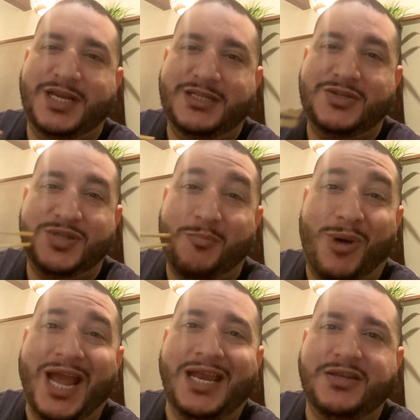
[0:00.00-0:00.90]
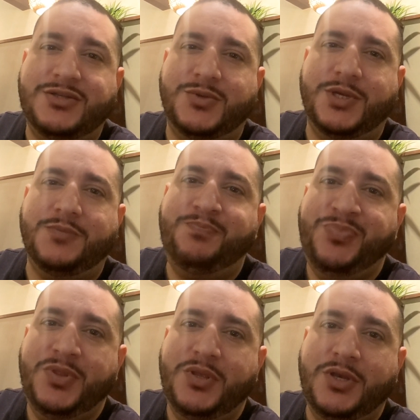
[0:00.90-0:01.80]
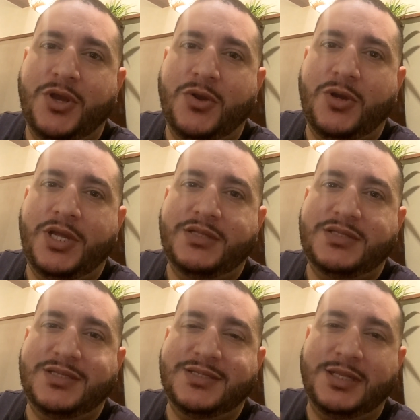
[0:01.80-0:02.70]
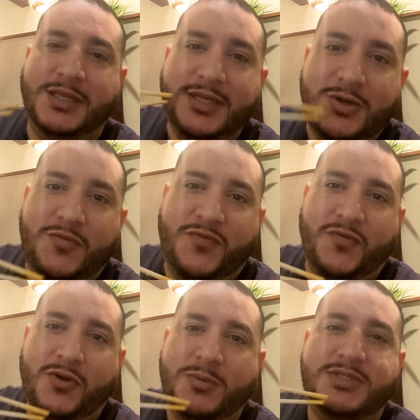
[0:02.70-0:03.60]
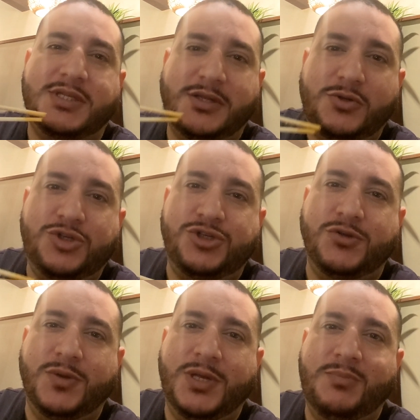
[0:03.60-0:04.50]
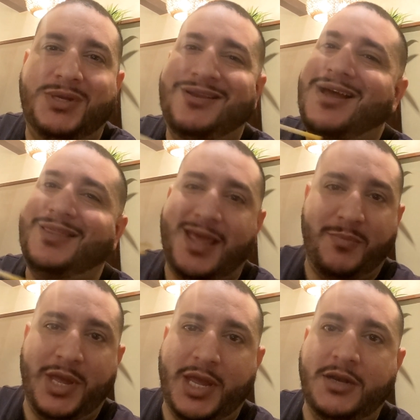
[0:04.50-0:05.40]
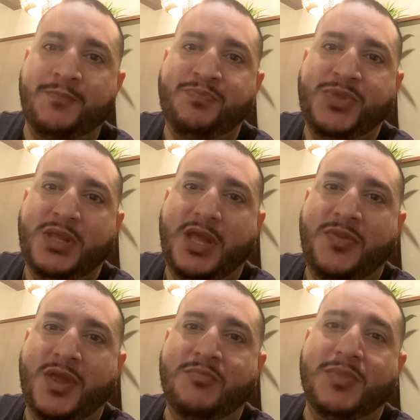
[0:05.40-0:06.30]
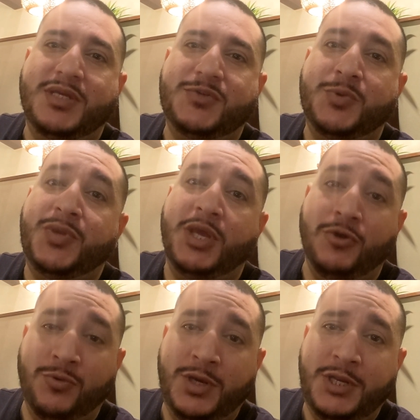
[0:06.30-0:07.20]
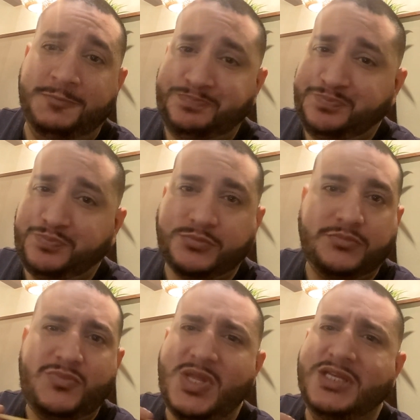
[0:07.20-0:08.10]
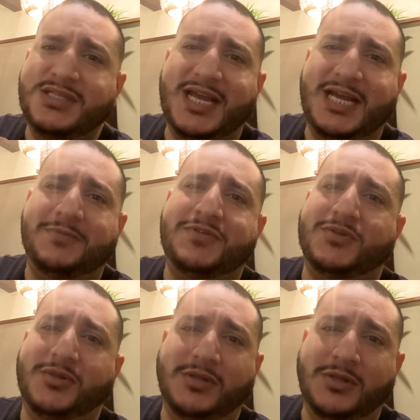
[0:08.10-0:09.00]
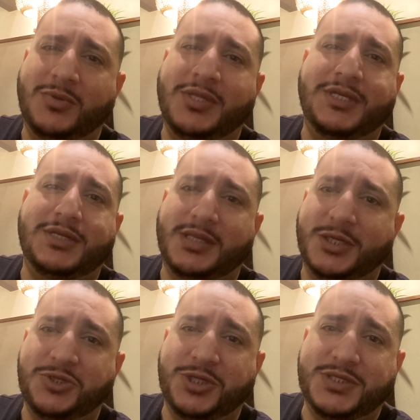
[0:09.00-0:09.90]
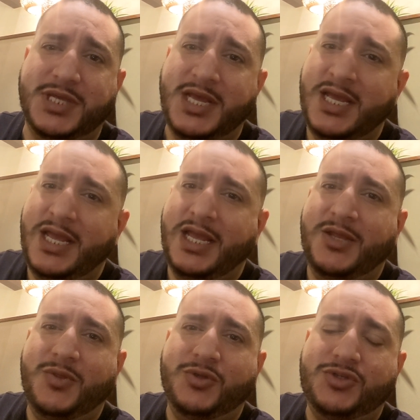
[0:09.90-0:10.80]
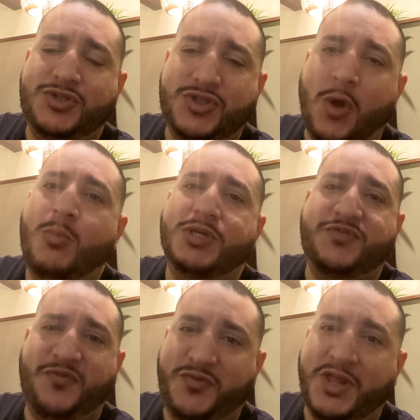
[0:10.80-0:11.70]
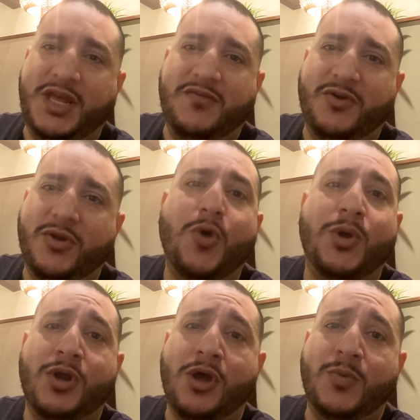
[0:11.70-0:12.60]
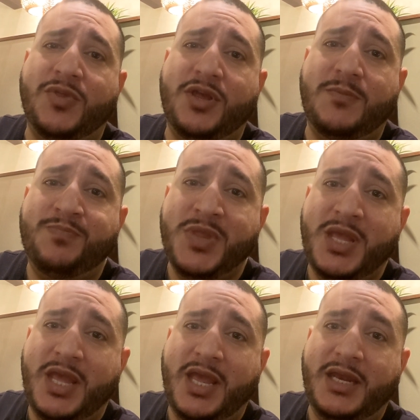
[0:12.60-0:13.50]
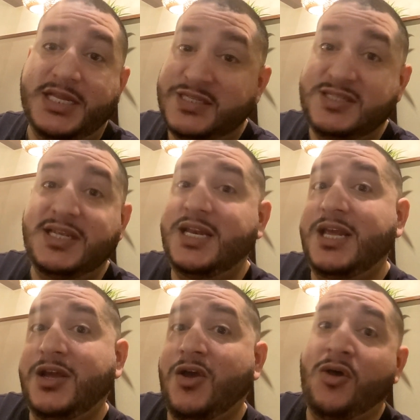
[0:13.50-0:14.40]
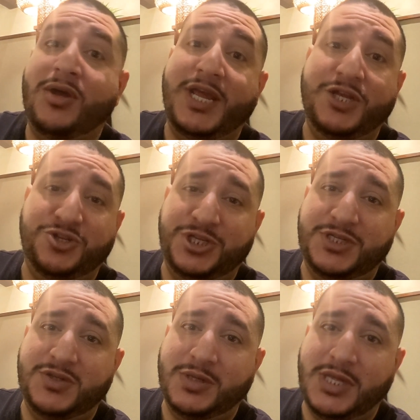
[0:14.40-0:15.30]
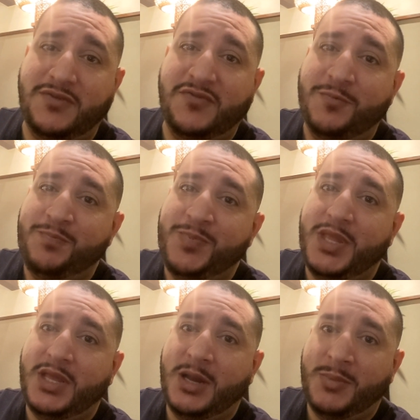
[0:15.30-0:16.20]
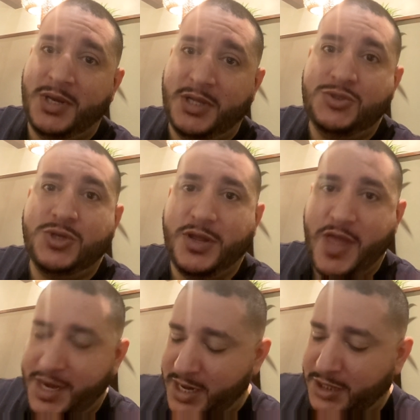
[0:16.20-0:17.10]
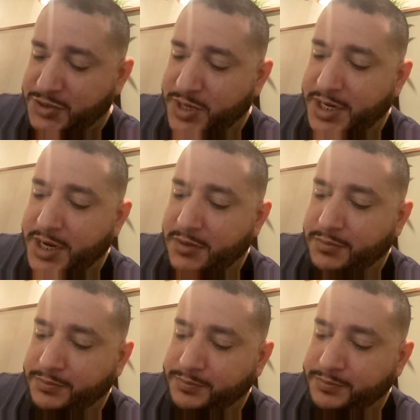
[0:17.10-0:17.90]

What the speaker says: taste there's a bite to it. You know, it's a little firm, it's a little chewy, but not that bad. And then mixed with the uni is absolutely delicious. And there's so much flavor going on with it. And it's sitting on a shiso leaf. And I'm gonna try that next right now.